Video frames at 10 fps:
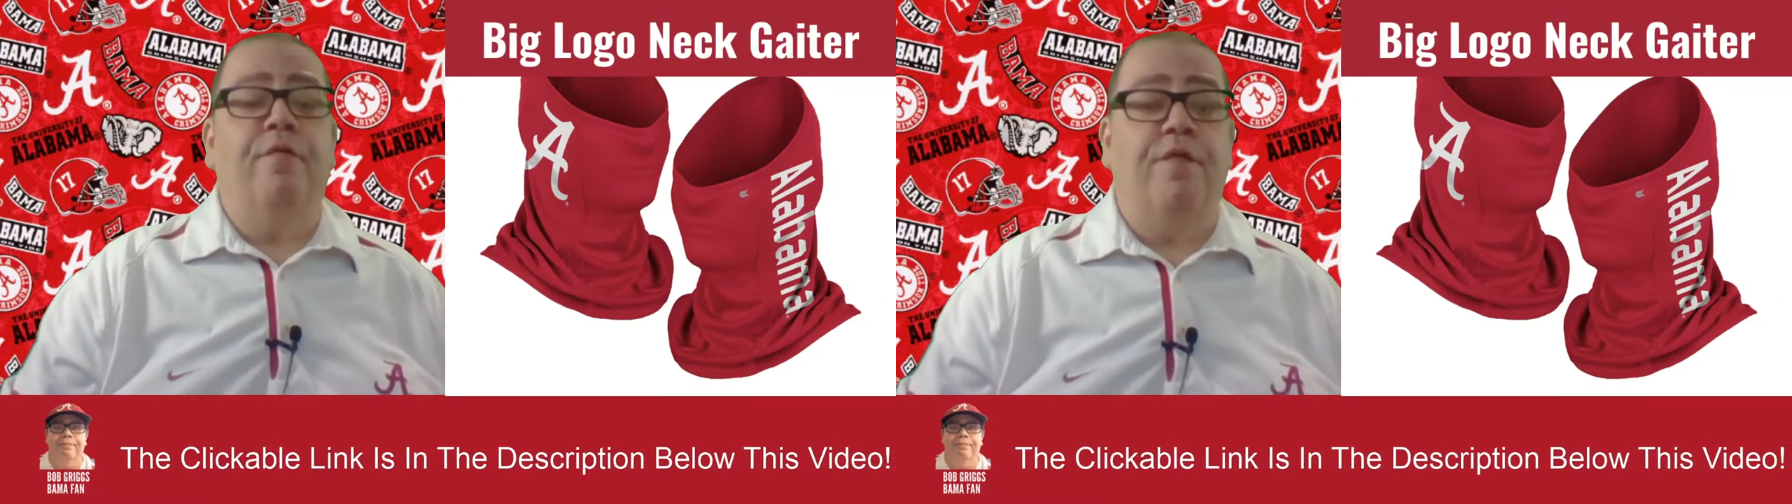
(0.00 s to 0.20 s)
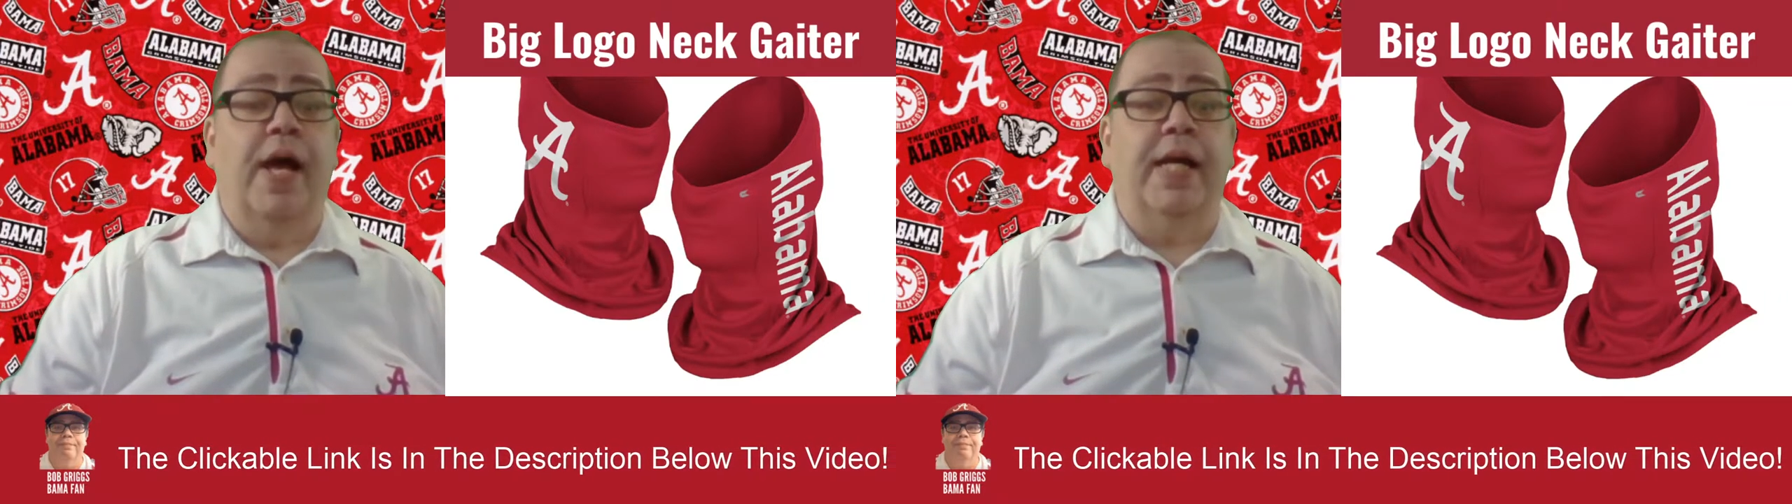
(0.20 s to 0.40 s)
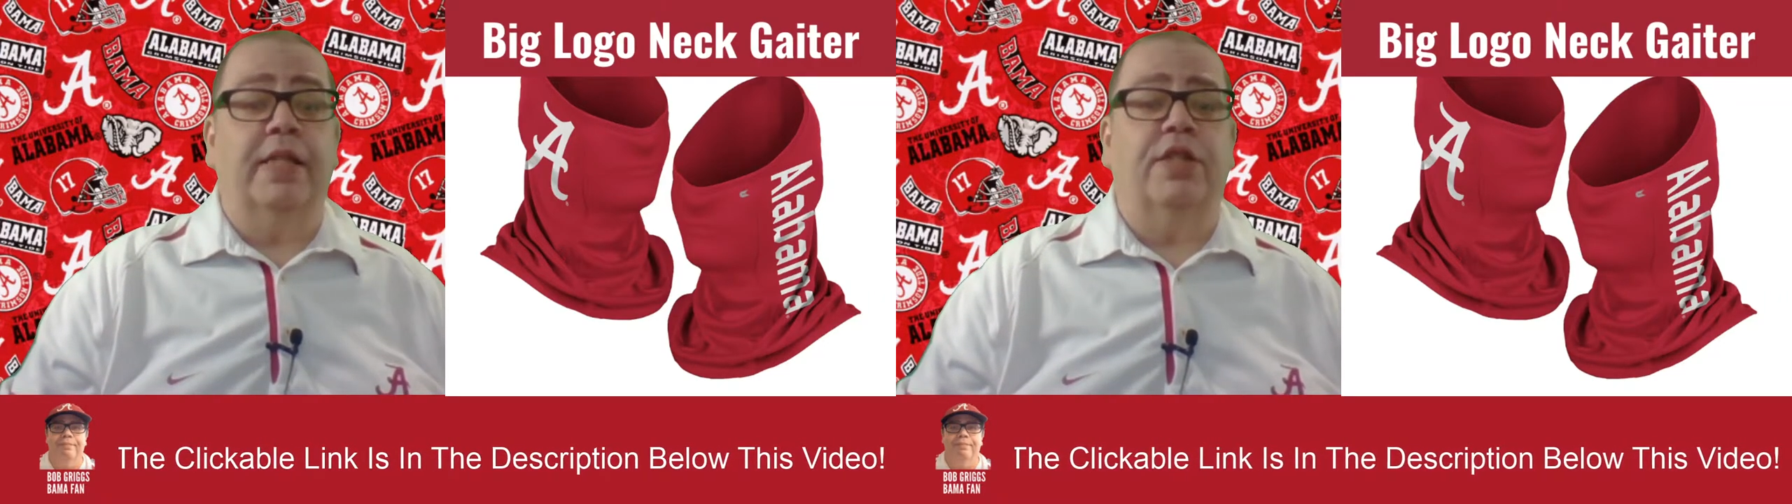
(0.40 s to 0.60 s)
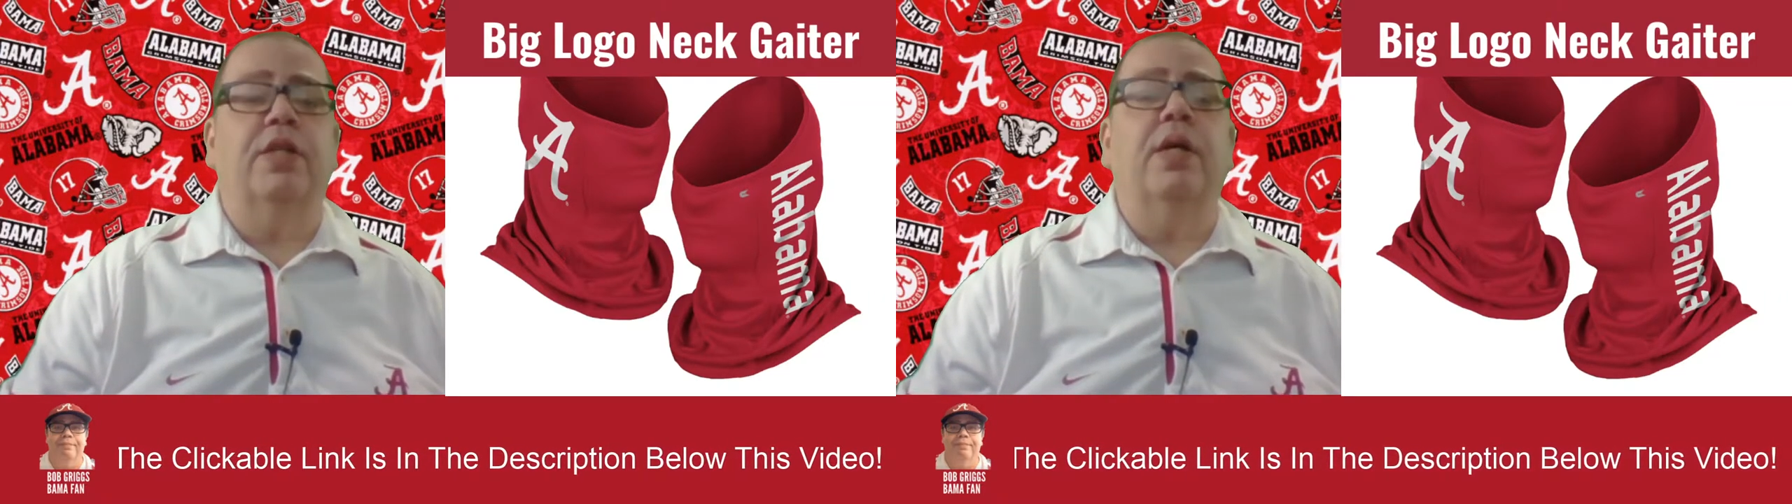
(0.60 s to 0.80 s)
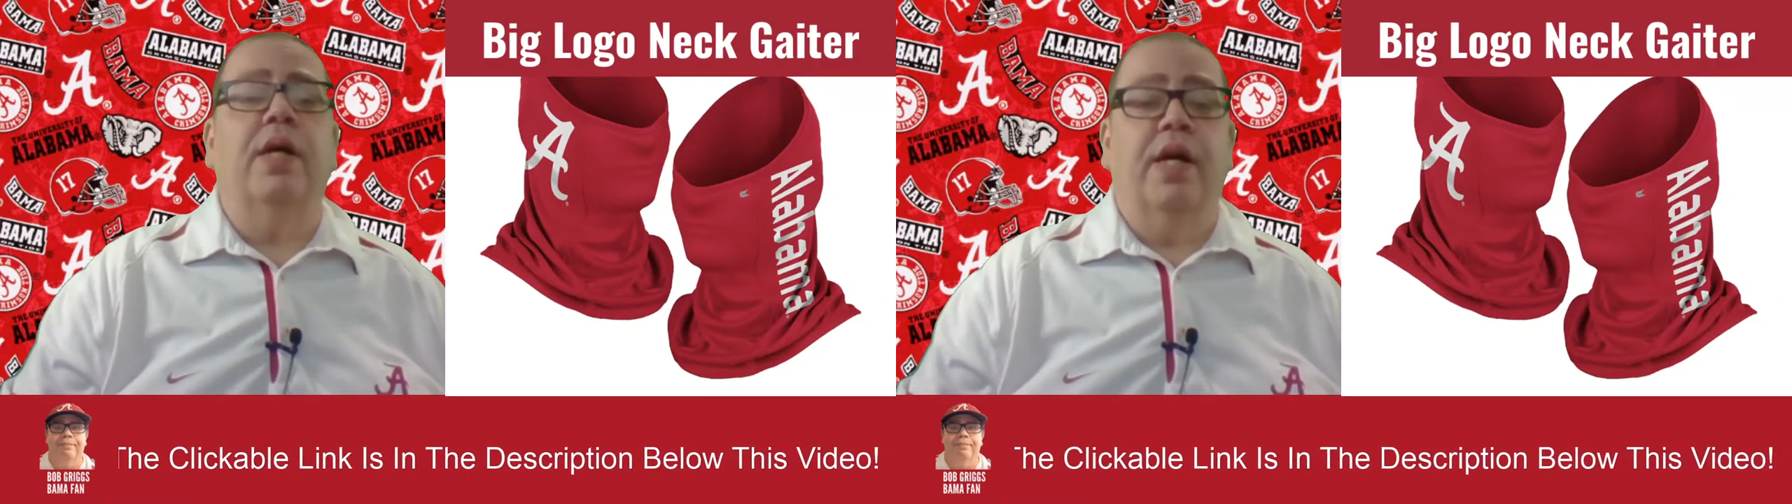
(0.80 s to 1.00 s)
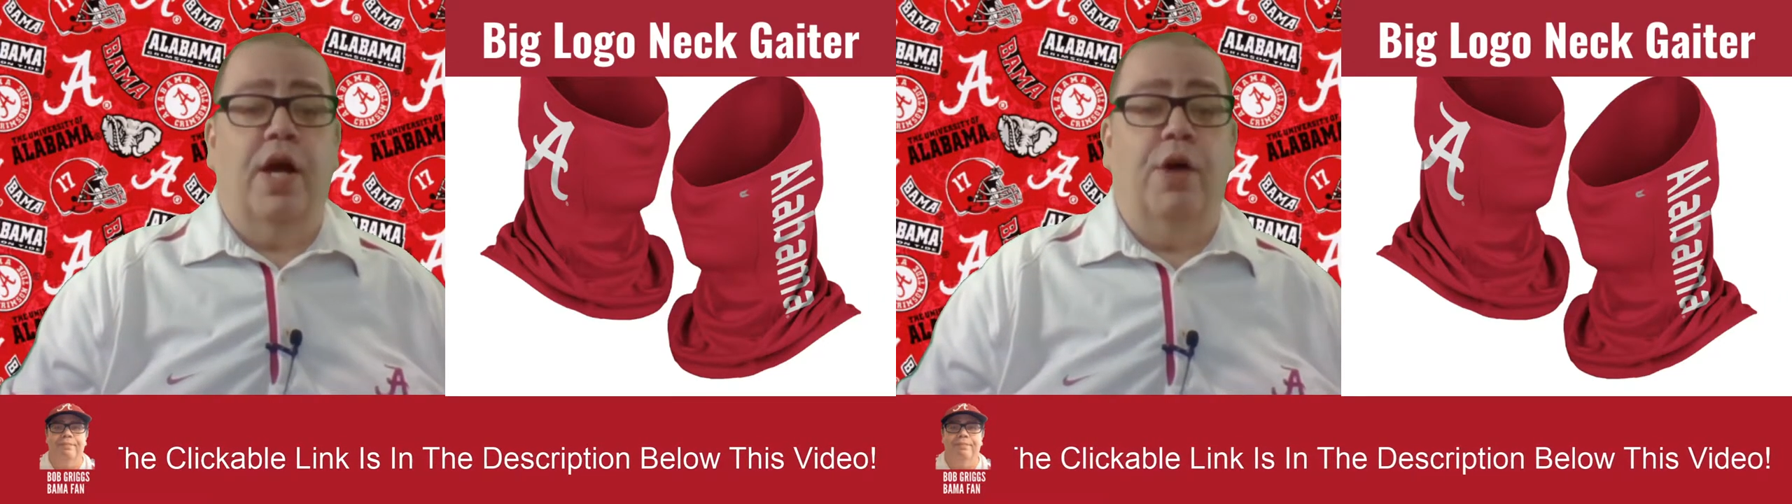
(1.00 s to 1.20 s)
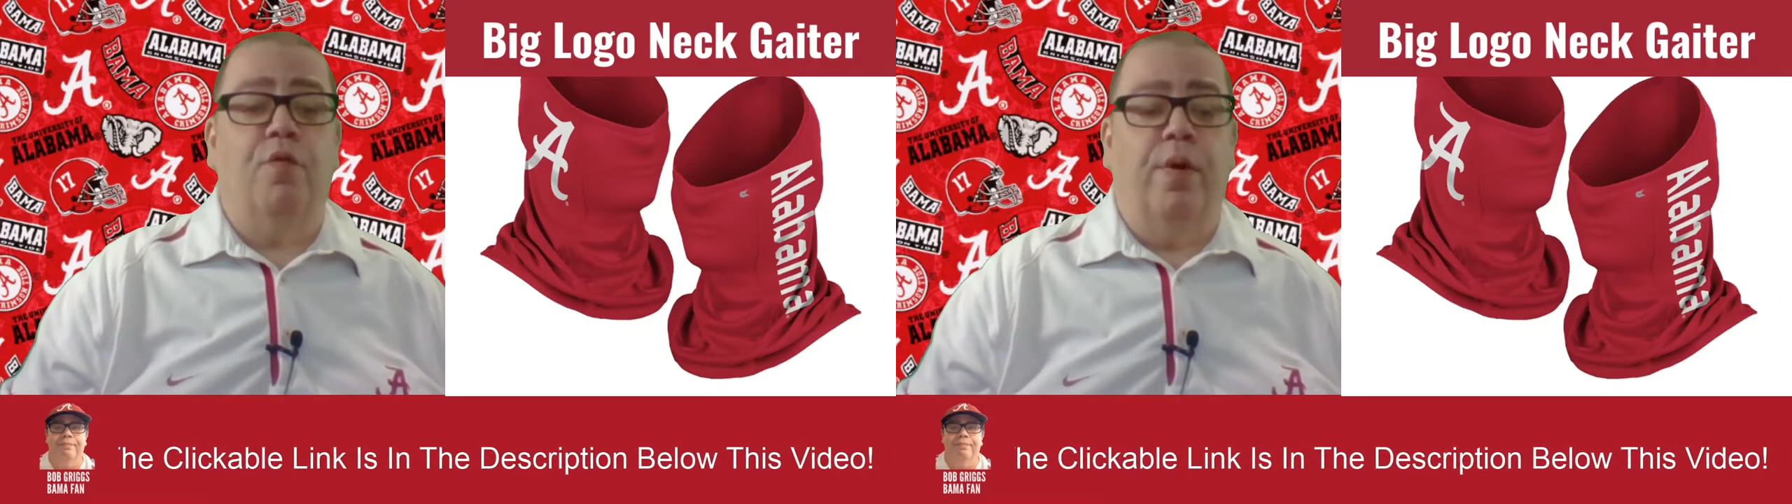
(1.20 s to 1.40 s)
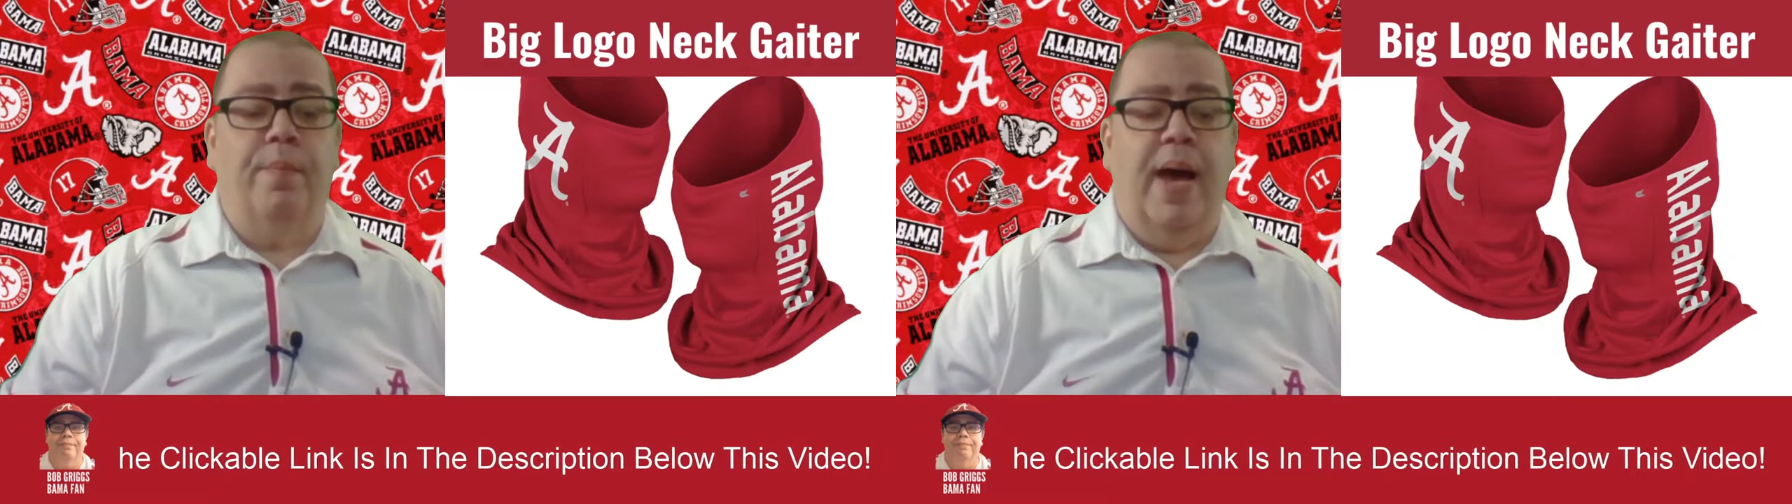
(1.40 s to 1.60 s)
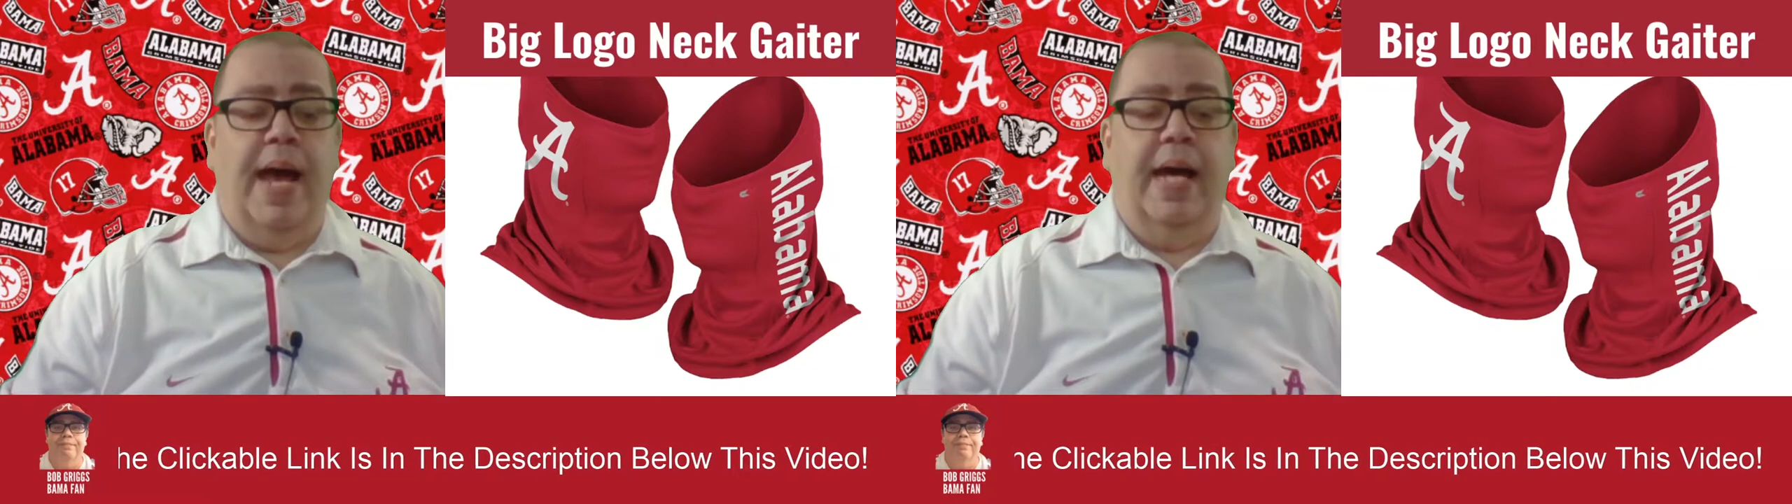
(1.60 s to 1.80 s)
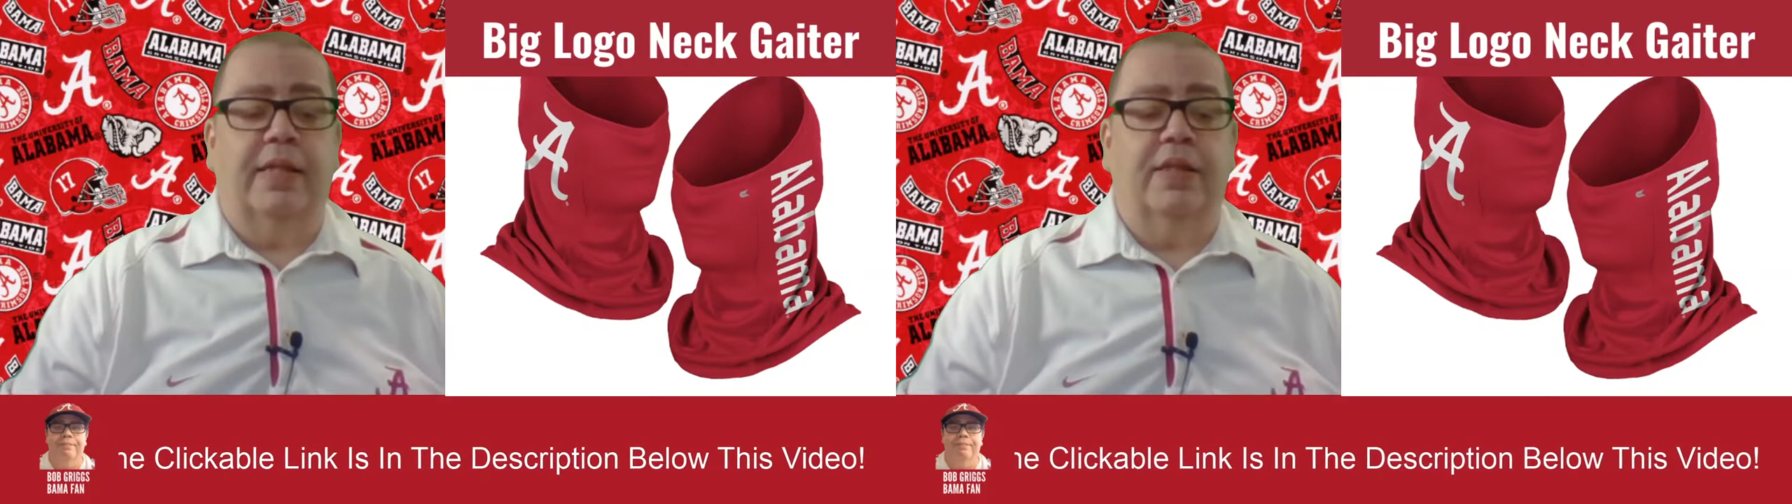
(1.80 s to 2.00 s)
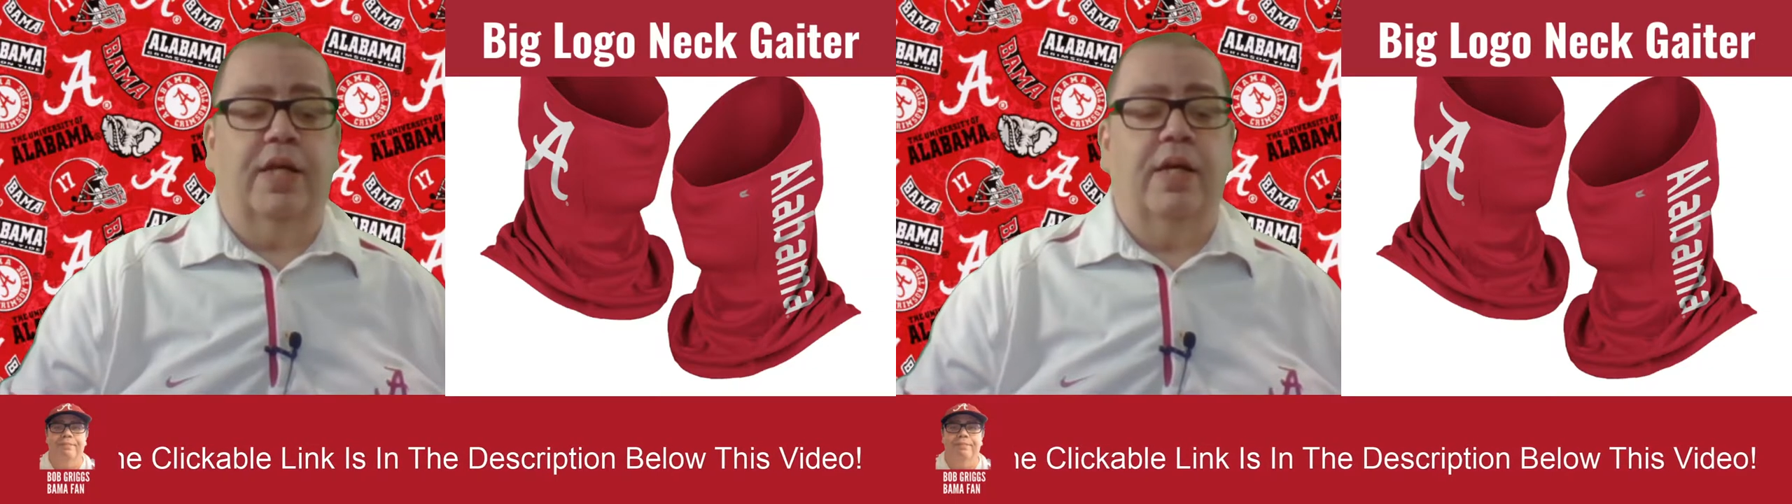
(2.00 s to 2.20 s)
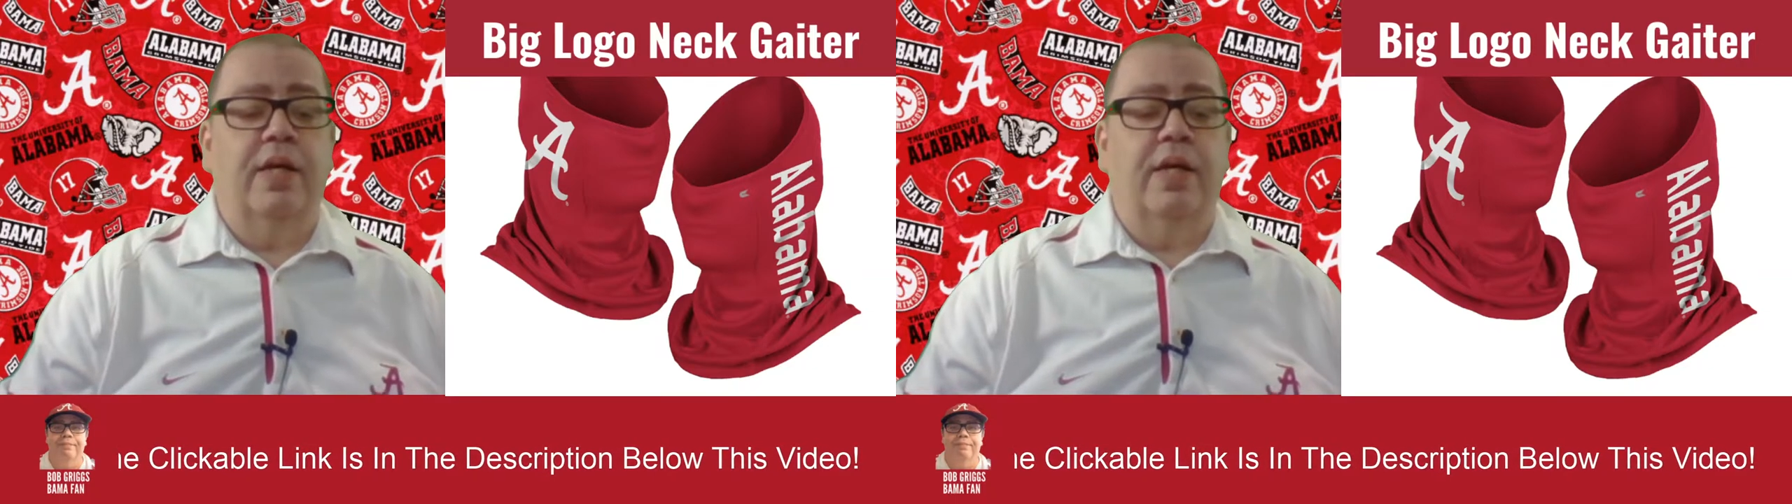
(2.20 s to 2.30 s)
face covering mask.